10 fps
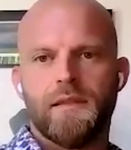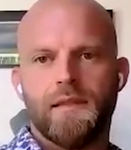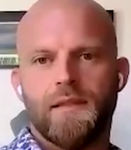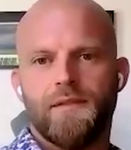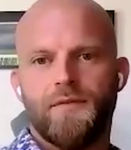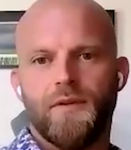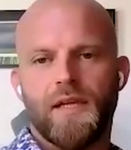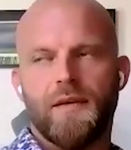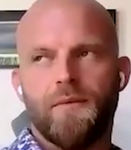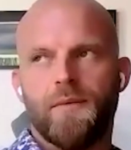If we
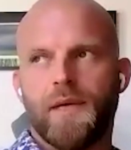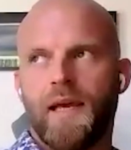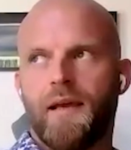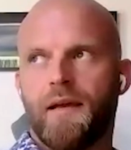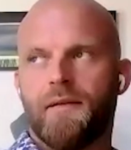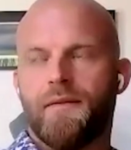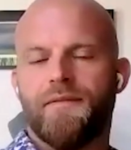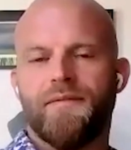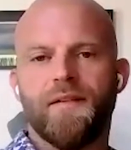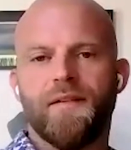can't
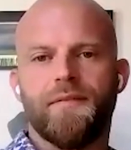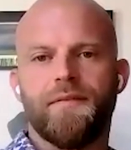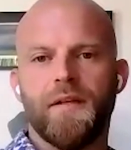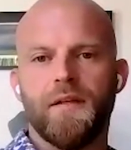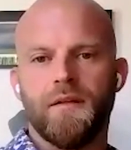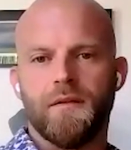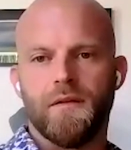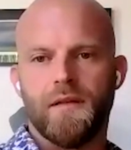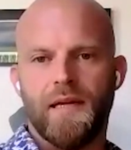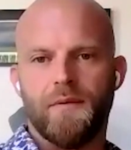
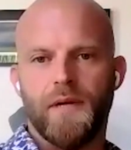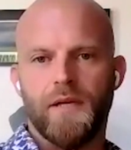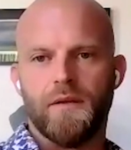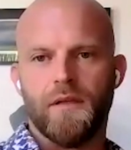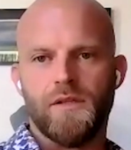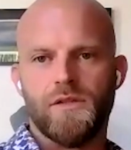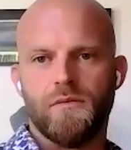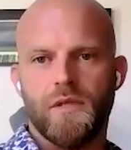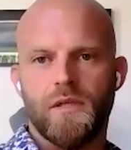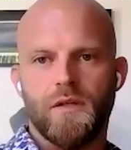fulfill that
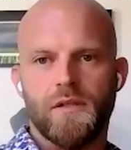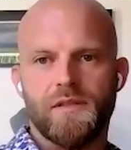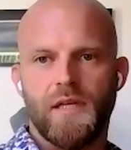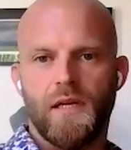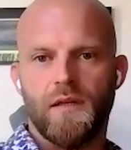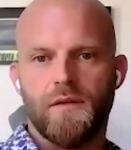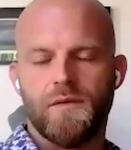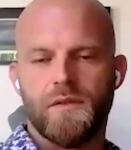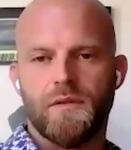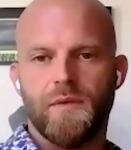regulation within
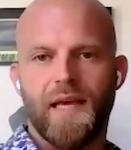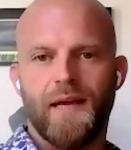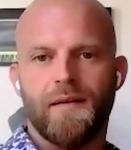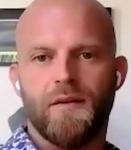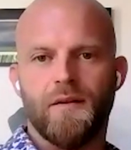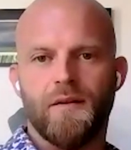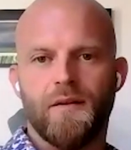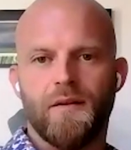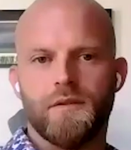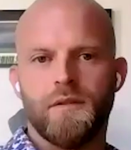ourselves, we can't learn
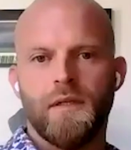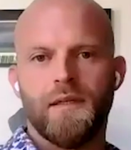to